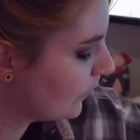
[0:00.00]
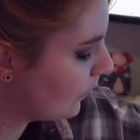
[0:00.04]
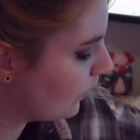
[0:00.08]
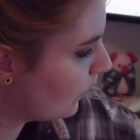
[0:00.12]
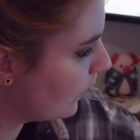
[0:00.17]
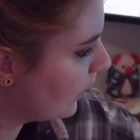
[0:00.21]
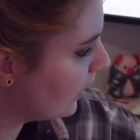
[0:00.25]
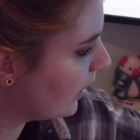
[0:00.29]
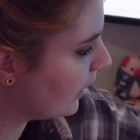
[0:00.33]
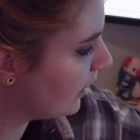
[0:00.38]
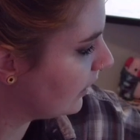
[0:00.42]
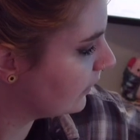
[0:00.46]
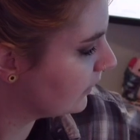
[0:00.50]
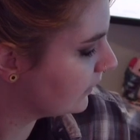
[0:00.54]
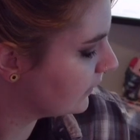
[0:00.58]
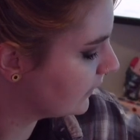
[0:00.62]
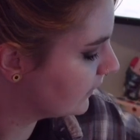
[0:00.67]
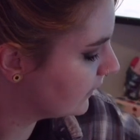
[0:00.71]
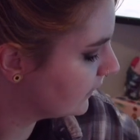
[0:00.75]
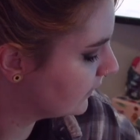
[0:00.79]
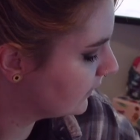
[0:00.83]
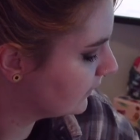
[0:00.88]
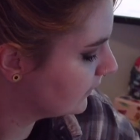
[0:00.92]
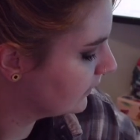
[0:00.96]
What
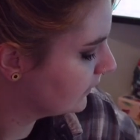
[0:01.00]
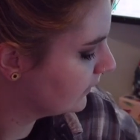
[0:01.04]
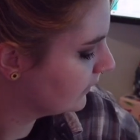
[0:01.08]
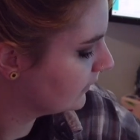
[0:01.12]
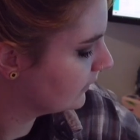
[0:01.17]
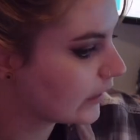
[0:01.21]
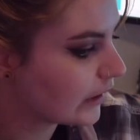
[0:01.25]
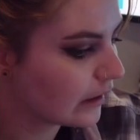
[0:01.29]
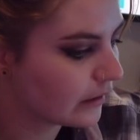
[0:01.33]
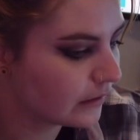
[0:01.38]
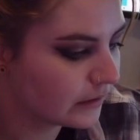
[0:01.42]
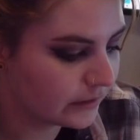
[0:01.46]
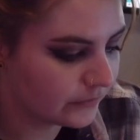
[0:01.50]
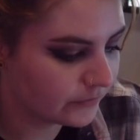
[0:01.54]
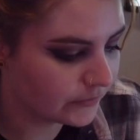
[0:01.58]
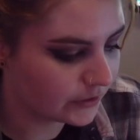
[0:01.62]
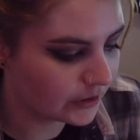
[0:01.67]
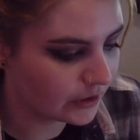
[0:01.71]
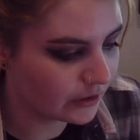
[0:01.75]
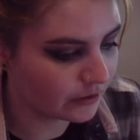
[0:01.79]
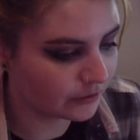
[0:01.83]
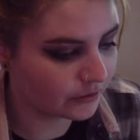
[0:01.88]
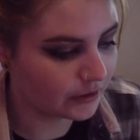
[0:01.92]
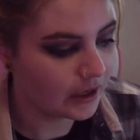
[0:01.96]
else? I don't even
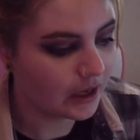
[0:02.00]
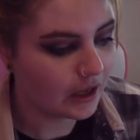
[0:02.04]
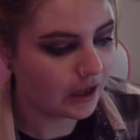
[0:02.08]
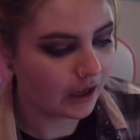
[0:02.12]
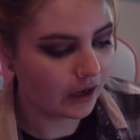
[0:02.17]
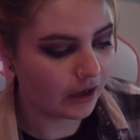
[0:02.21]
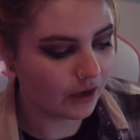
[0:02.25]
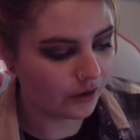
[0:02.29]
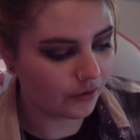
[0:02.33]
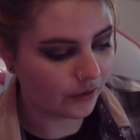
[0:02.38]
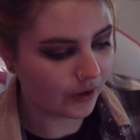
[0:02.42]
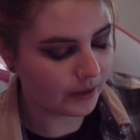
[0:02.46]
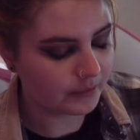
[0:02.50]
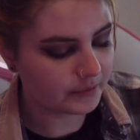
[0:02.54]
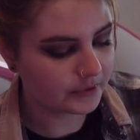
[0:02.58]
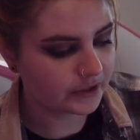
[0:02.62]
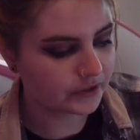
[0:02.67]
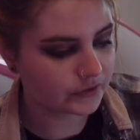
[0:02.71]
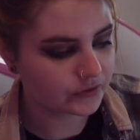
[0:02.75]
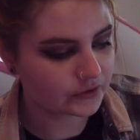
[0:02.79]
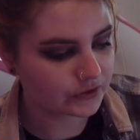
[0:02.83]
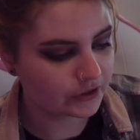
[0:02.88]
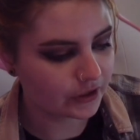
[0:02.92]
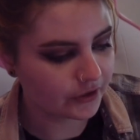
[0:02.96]
know. Oh, I'm going
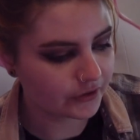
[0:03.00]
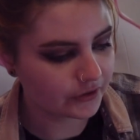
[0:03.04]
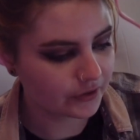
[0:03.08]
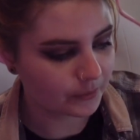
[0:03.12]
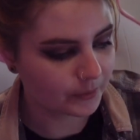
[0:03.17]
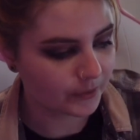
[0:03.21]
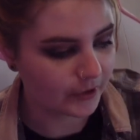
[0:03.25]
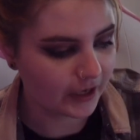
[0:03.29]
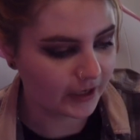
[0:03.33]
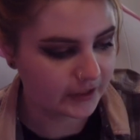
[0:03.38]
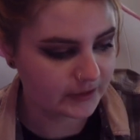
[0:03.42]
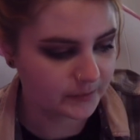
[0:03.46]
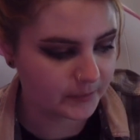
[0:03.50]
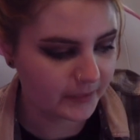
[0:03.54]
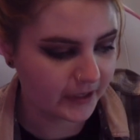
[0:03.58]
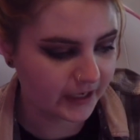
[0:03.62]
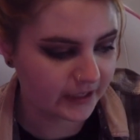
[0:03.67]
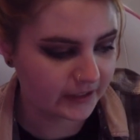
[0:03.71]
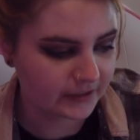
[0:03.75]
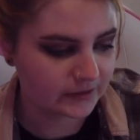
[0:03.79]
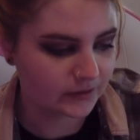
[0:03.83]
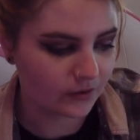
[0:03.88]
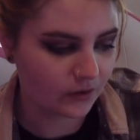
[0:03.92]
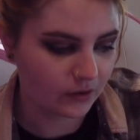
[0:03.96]
to start The
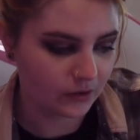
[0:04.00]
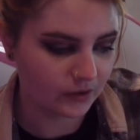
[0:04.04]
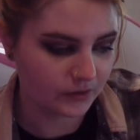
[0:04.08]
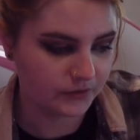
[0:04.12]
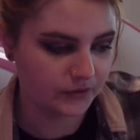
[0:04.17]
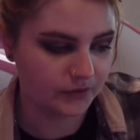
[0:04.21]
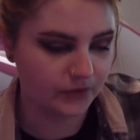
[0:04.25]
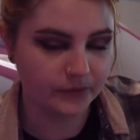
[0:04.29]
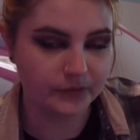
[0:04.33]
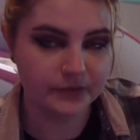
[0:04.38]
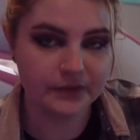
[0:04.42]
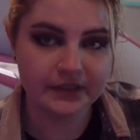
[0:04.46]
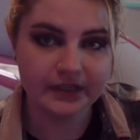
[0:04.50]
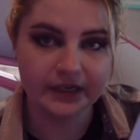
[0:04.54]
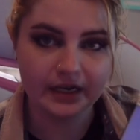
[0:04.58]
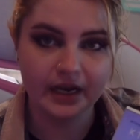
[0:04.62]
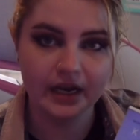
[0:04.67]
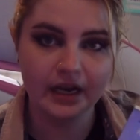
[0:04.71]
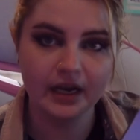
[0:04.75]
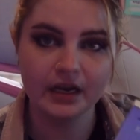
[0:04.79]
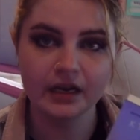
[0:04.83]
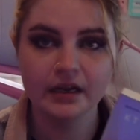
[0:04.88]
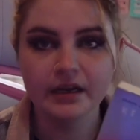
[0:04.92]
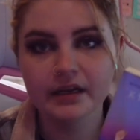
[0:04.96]
Prospects also
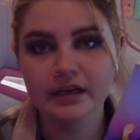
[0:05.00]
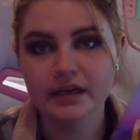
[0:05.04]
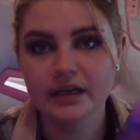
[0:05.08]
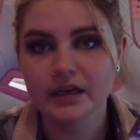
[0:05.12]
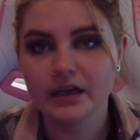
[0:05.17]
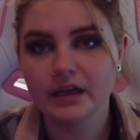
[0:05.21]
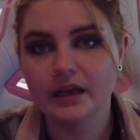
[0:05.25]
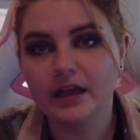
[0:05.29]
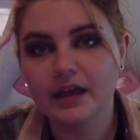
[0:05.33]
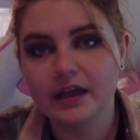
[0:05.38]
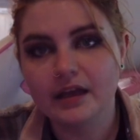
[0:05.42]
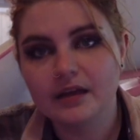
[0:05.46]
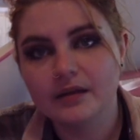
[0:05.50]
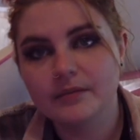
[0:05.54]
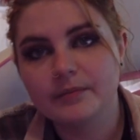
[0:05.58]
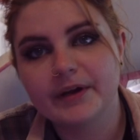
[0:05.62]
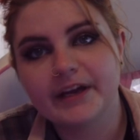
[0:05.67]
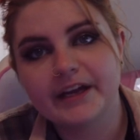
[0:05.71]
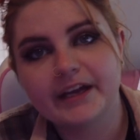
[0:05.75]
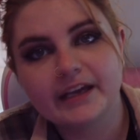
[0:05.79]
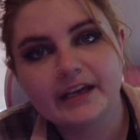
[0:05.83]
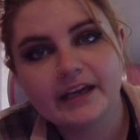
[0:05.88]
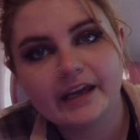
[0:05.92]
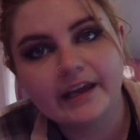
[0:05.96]
today
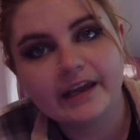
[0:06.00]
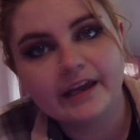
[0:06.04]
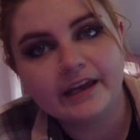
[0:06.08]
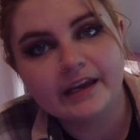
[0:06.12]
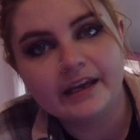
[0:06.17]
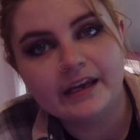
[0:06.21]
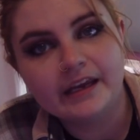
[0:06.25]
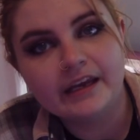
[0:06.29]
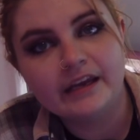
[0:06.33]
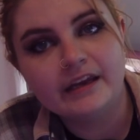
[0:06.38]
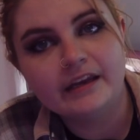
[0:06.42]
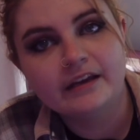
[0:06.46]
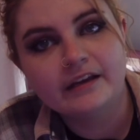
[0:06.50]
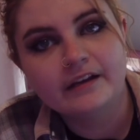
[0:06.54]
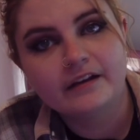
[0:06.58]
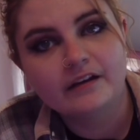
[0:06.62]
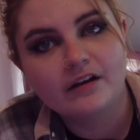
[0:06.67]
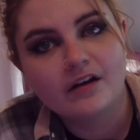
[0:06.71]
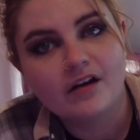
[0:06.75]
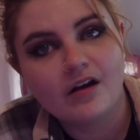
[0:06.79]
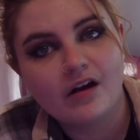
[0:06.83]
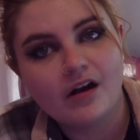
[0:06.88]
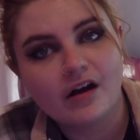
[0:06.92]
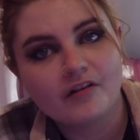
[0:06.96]
by Katie
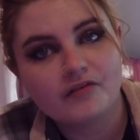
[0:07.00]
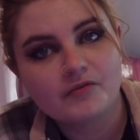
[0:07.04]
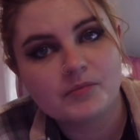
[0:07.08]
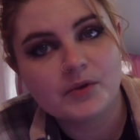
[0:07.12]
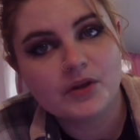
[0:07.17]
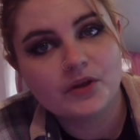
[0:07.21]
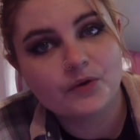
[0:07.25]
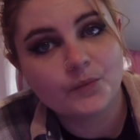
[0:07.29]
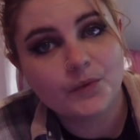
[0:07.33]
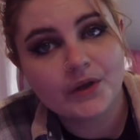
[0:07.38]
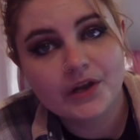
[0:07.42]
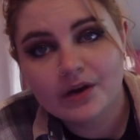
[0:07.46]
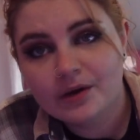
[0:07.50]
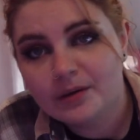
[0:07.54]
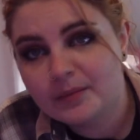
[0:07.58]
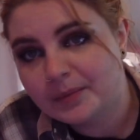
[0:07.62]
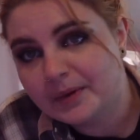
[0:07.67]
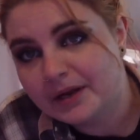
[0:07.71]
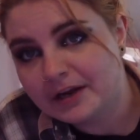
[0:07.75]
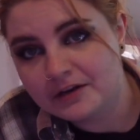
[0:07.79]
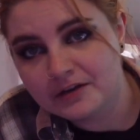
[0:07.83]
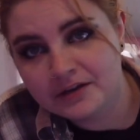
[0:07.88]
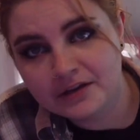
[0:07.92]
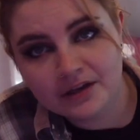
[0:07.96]
Hoffman. We are
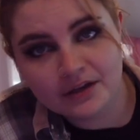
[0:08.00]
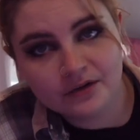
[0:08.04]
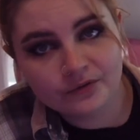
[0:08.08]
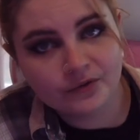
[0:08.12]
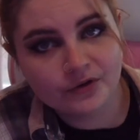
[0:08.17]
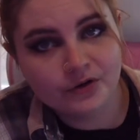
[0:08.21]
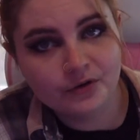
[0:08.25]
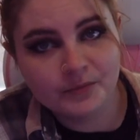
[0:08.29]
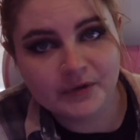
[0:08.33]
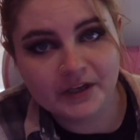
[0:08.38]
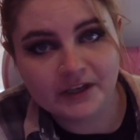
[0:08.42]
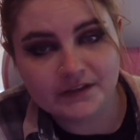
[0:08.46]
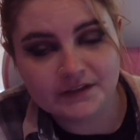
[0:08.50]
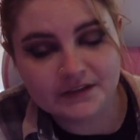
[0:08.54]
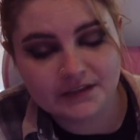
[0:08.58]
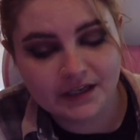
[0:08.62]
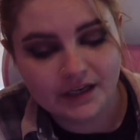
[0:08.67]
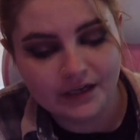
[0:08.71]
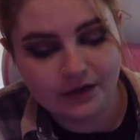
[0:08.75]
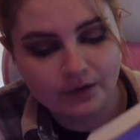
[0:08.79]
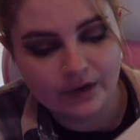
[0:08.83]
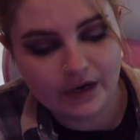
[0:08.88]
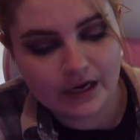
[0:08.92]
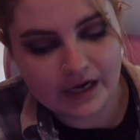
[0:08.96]
apparently on a romance
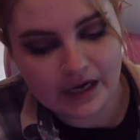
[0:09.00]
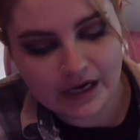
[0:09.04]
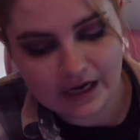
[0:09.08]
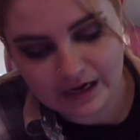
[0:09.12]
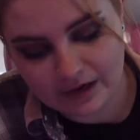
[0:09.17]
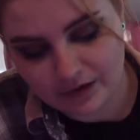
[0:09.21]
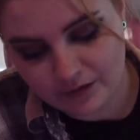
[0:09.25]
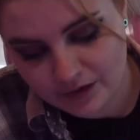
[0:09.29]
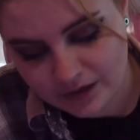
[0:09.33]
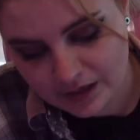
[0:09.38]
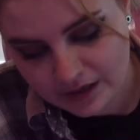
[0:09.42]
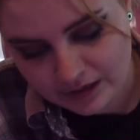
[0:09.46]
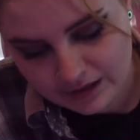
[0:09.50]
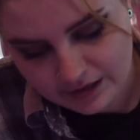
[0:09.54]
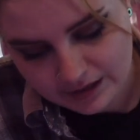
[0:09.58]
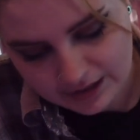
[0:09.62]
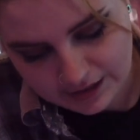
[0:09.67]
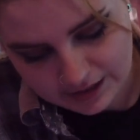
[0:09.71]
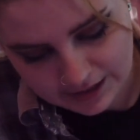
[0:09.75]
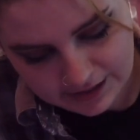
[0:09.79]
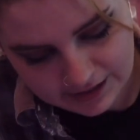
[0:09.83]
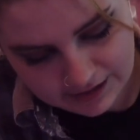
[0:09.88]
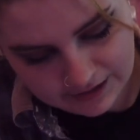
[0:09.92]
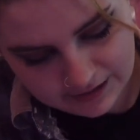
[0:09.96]
kick right now.
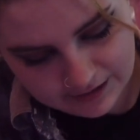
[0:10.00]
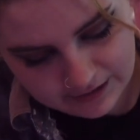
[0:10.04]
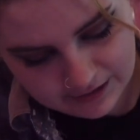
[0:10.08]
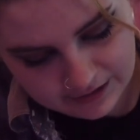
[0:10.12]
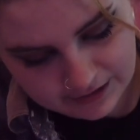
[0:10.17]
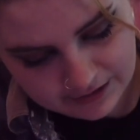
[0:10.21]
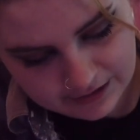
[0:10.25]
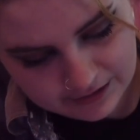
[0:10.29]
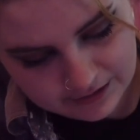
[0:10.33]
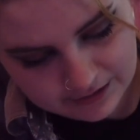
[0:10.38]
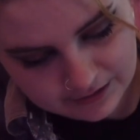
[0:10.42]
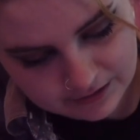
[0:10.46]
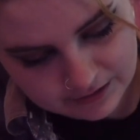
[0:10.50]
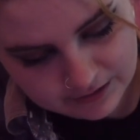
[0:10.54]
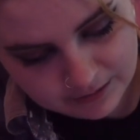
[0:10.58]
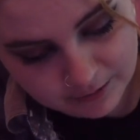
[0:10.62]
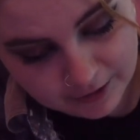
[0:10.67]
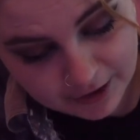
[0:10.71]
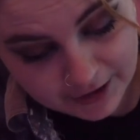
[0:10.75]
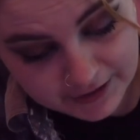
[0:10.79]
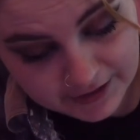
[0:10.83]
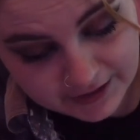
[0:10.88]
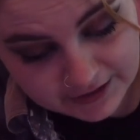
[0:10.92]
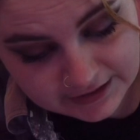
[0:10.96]
The
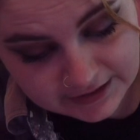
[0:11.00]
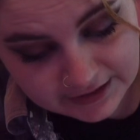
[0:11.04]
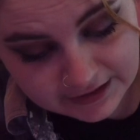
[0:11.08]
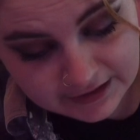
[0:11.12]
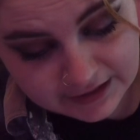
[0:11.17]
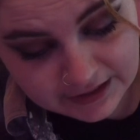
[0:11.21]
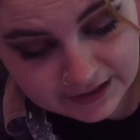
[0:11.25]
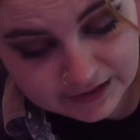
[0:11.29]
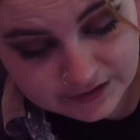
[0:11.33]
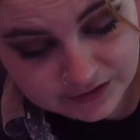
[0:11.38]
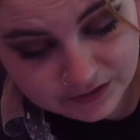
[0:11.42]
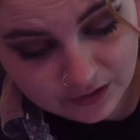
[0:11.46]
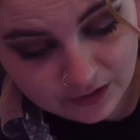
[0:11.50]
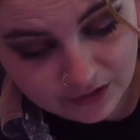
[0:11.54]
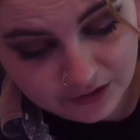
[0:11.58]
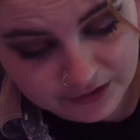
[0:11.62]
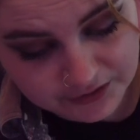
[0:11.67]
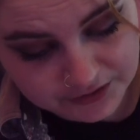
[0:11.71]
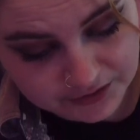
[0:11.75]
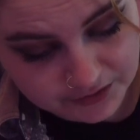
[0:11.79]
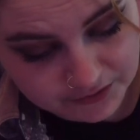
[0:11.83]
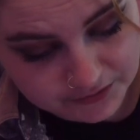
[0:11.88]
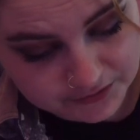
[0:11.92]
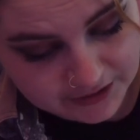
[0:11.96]
Blonde Identity is
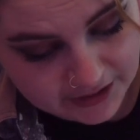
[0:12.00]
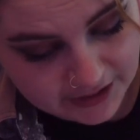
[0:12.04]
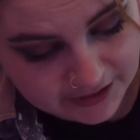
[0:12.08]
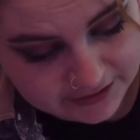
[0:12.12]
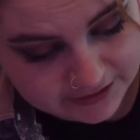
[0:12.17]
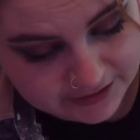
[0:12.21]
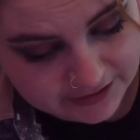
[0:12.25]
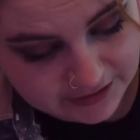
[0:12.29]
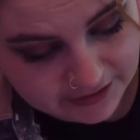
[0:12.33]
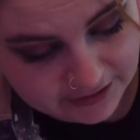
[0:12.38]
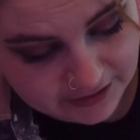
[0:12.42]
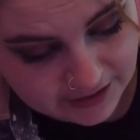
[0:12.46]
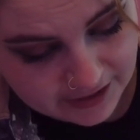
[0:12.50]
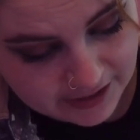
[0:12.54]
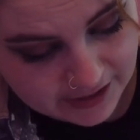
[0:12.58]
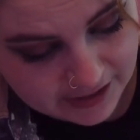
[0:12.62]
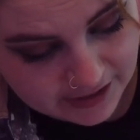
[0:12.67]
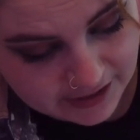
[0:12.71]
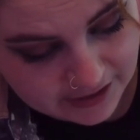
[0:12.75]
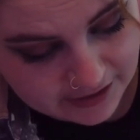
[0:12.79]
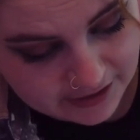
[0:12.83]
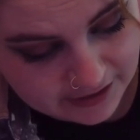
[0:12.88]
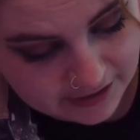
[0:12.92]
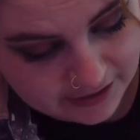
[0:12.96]
also
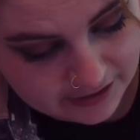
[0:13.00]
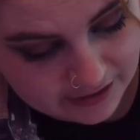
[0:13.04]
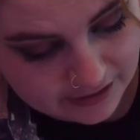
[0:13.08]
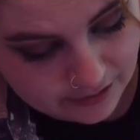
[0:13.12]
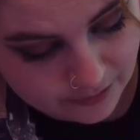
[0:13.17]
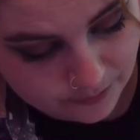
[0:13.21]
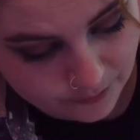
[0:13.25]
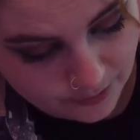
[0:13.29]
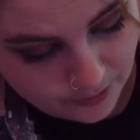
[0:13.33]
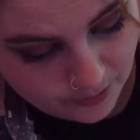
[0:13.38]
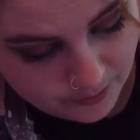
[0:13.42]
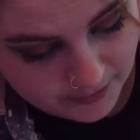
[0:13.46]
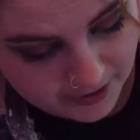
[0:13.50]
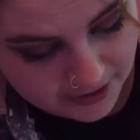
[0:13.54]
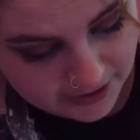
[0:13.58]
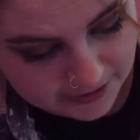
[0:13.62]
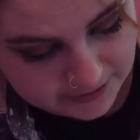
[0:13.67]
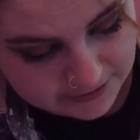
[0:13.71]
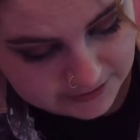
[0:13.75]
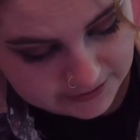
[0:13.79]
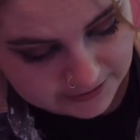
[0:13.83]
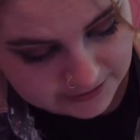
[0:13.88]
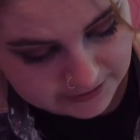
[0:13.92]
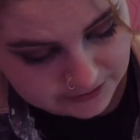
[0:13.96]
technically a
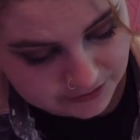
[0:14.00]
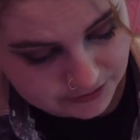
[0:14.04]
romance.